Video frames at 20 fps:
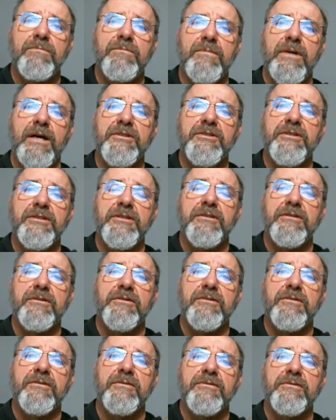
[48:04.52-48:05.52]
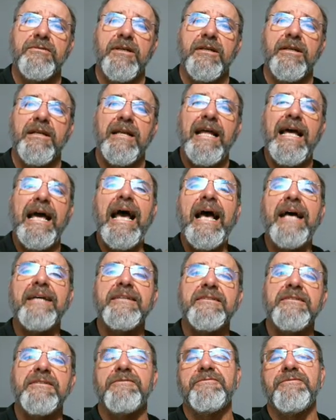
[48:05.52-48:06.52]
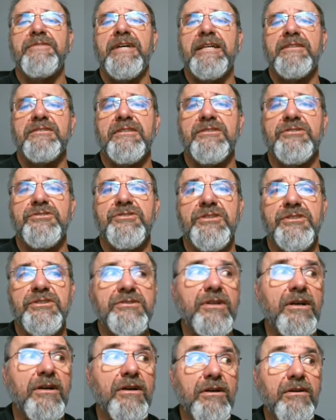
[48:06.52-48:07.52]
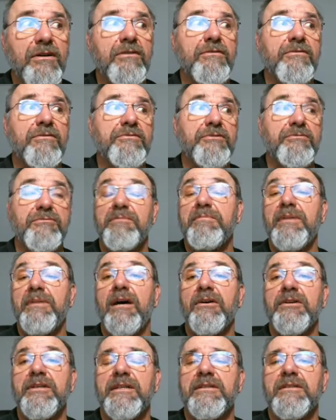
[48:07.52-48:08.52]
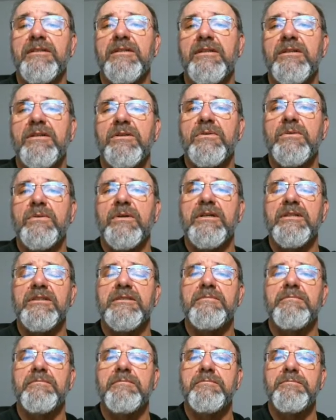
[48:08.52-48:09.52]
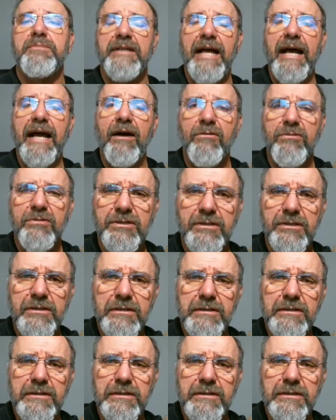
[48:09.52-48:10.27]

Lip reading: until the last vestiges of the rebellion was put out.